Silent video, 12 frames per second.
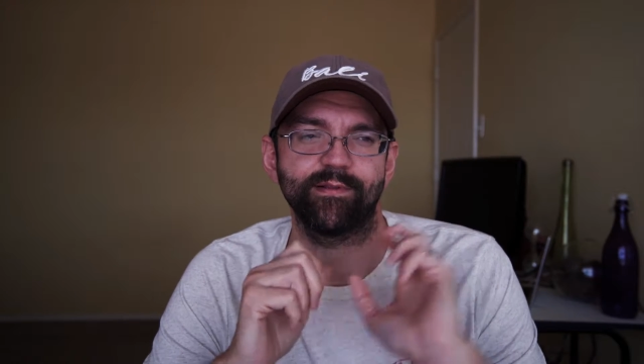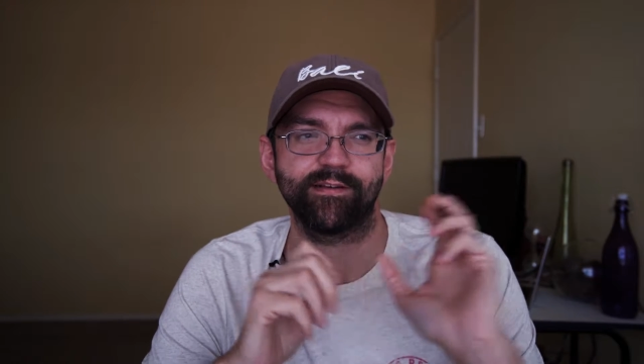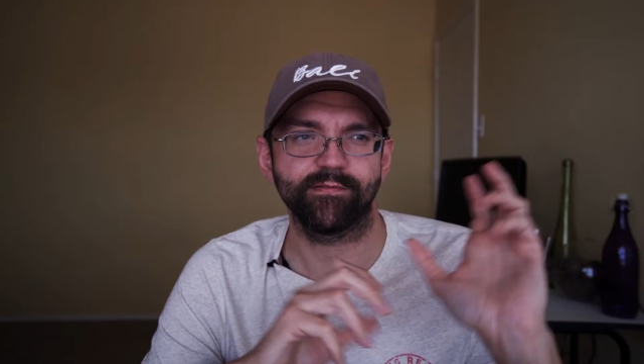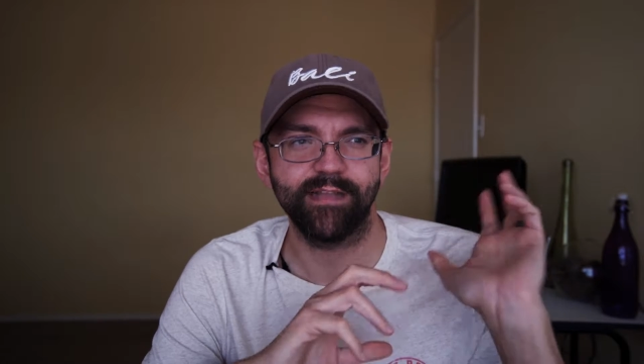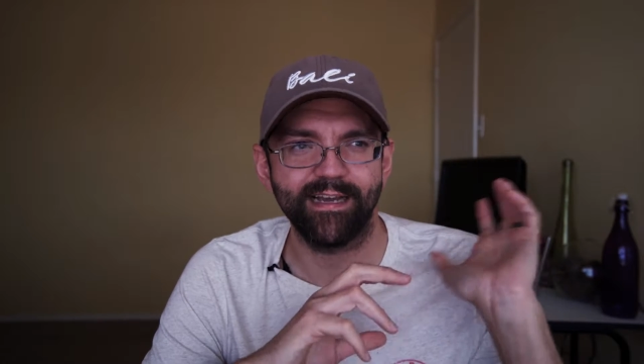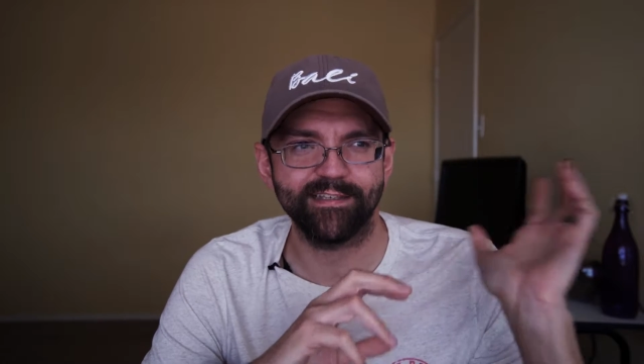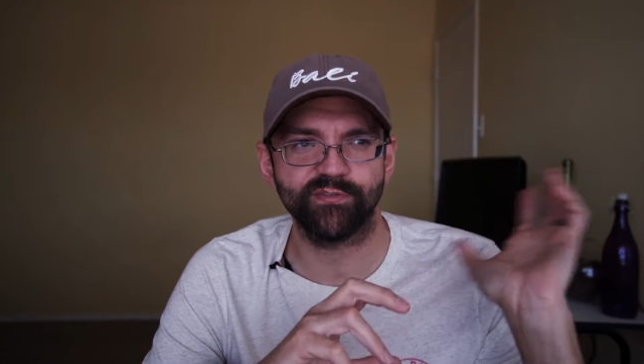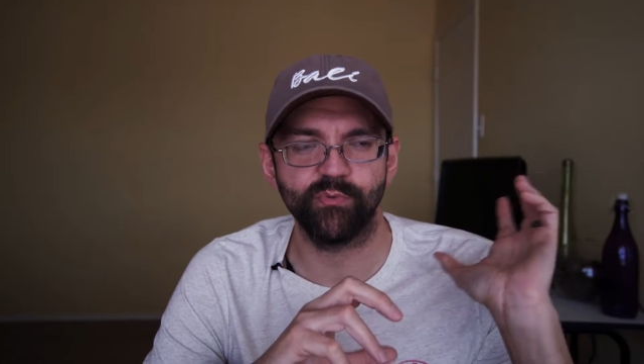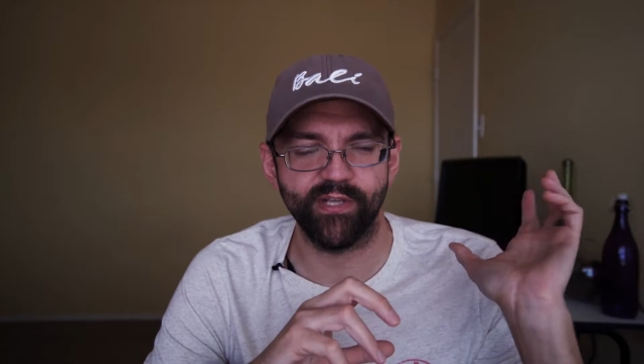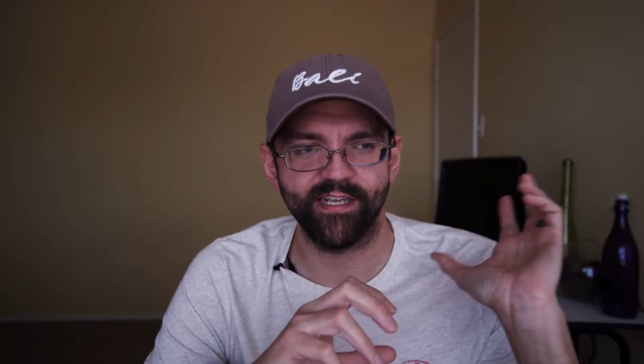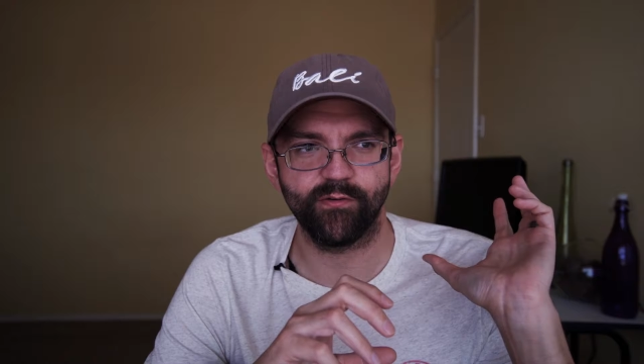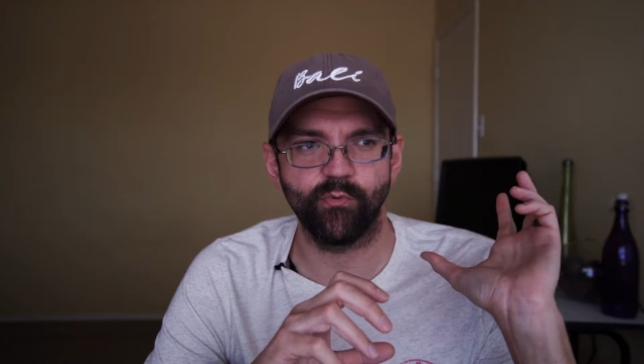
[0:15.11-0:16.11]
like last
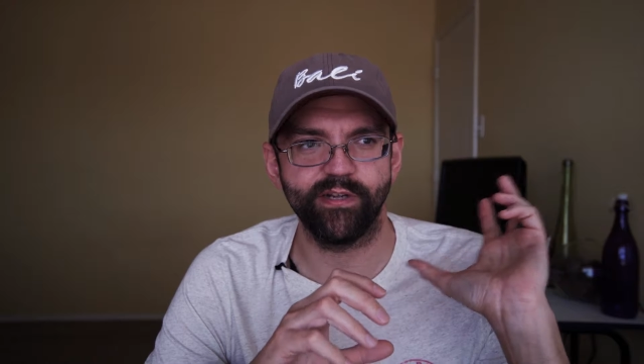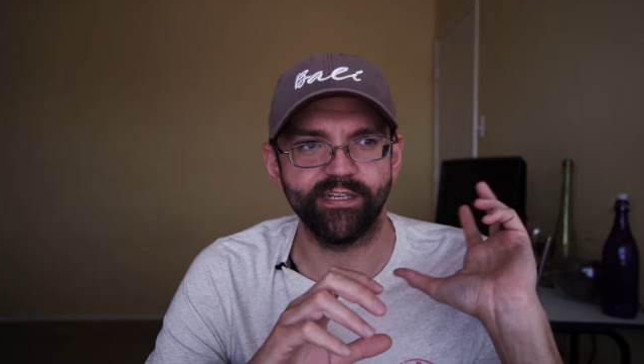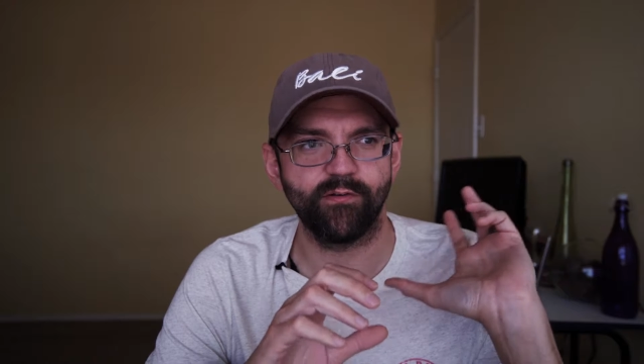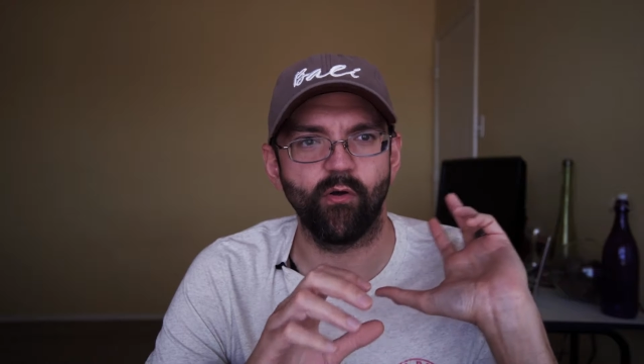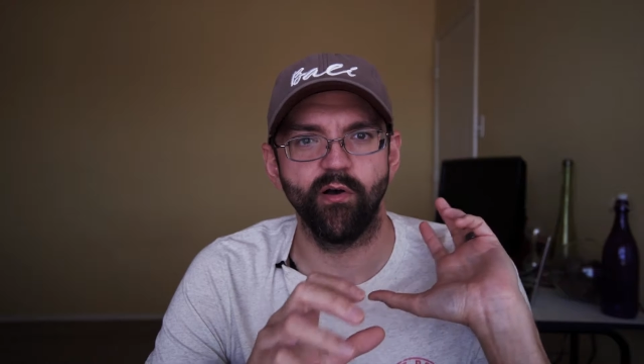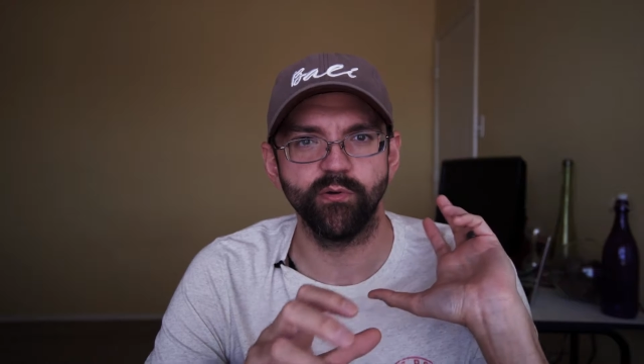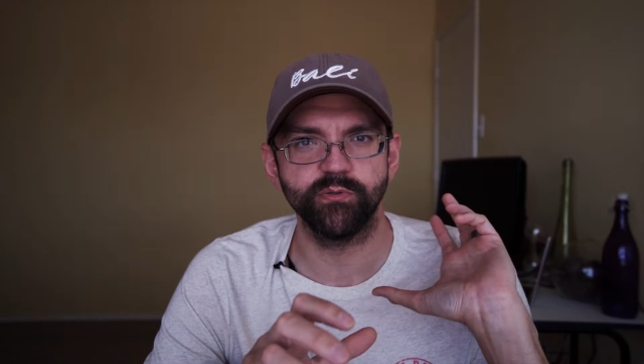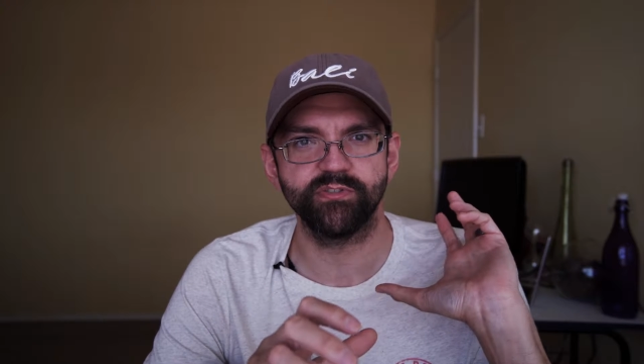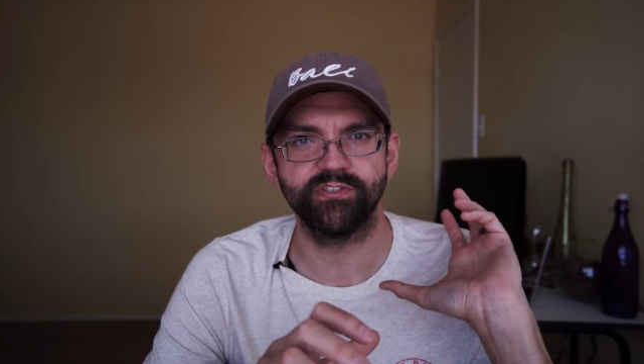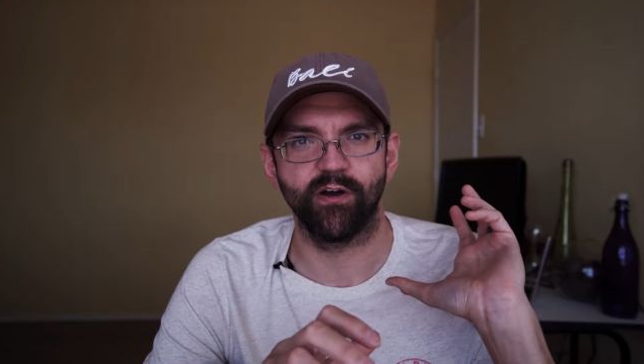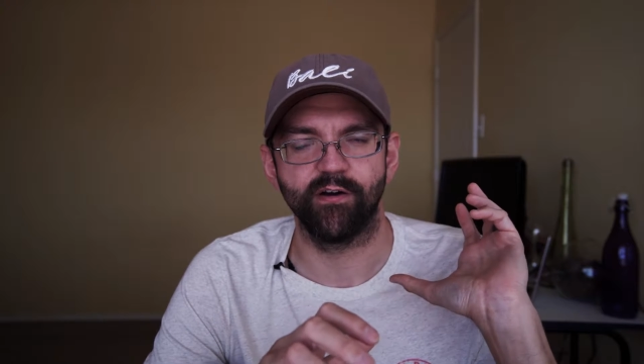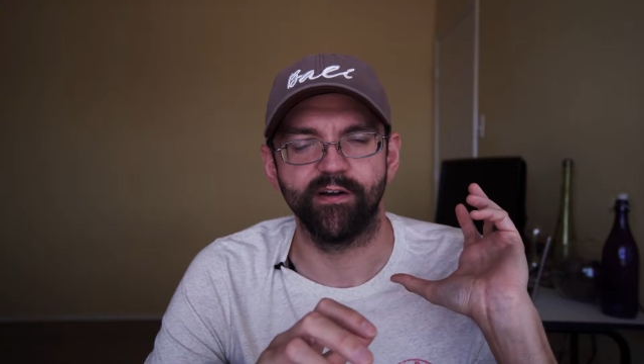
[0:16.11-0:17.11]
week, we
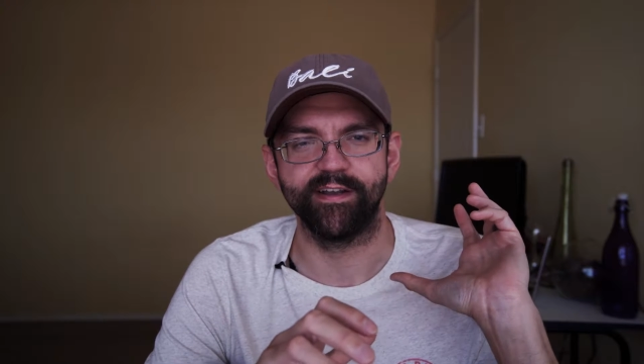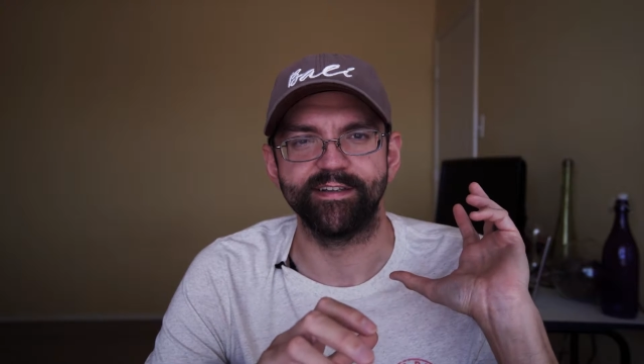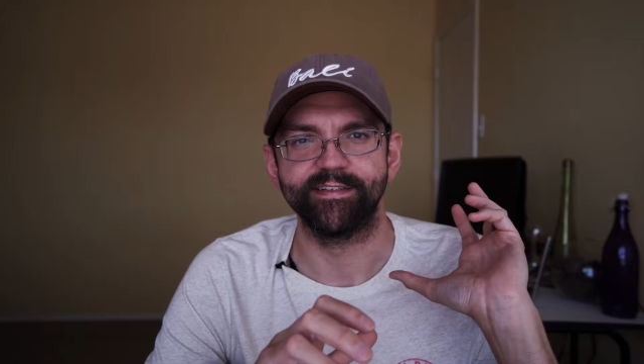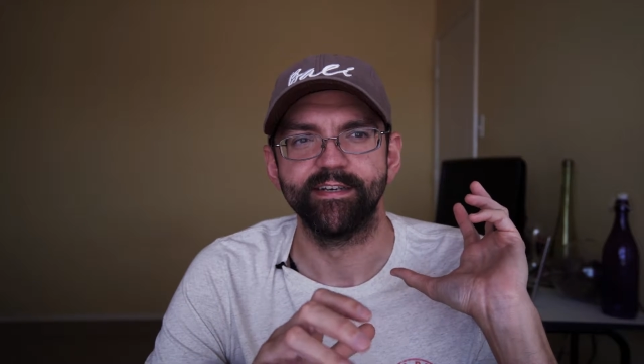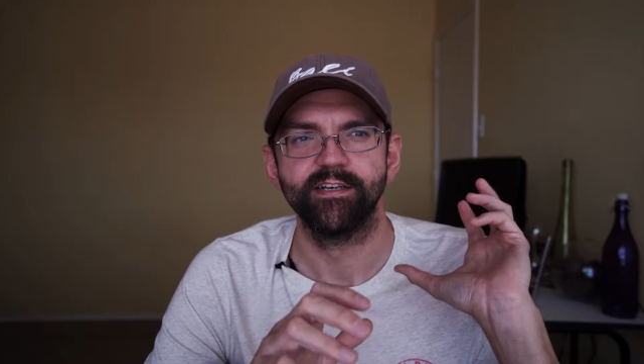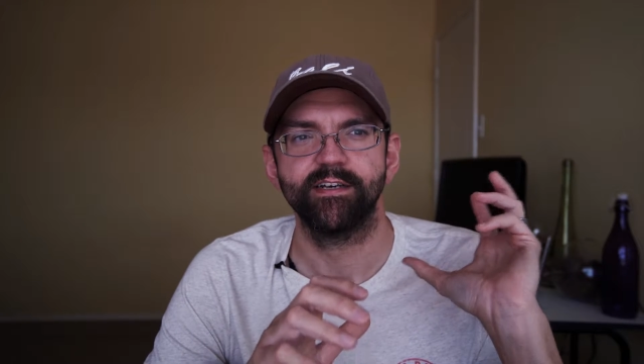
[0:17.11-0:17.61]
closed on